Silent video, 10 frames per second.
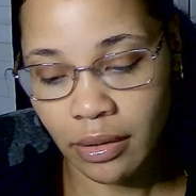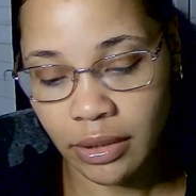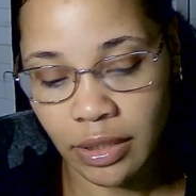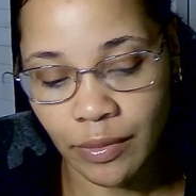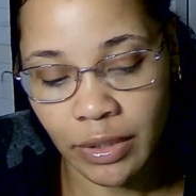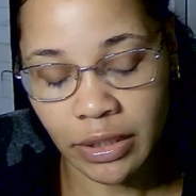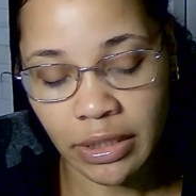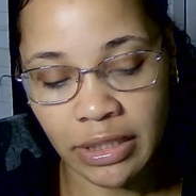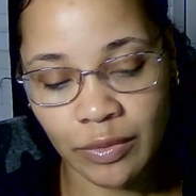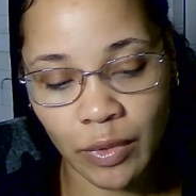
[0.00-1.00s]
someone is
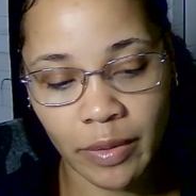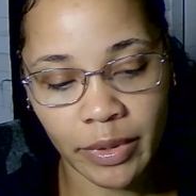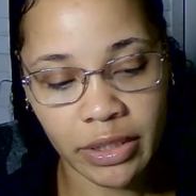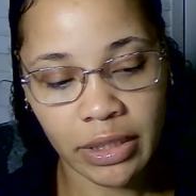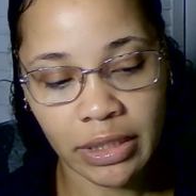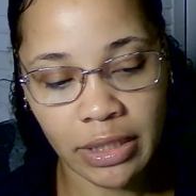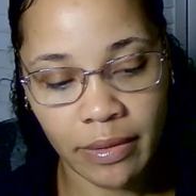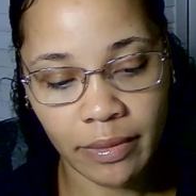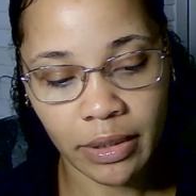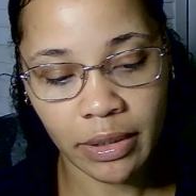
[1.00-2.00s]
is one person that's
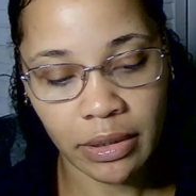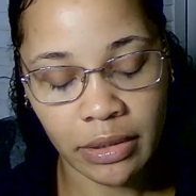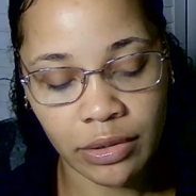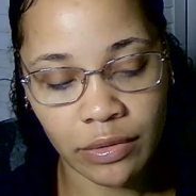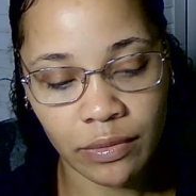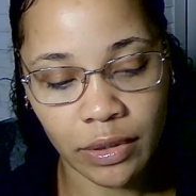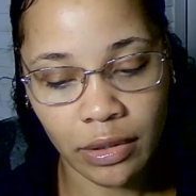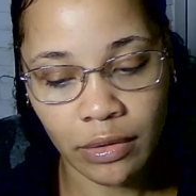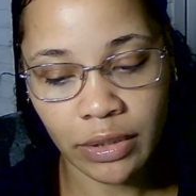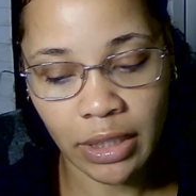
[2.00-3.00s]
having an issue with
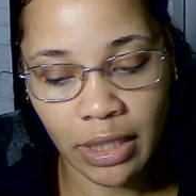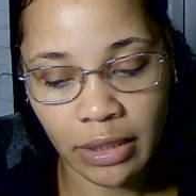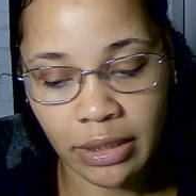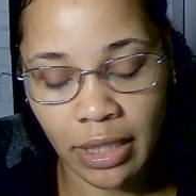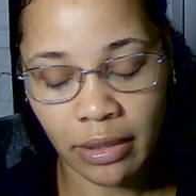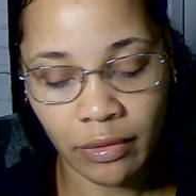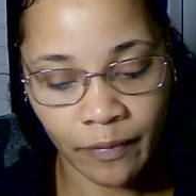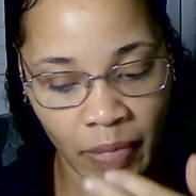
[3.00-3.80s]
closing out a cycle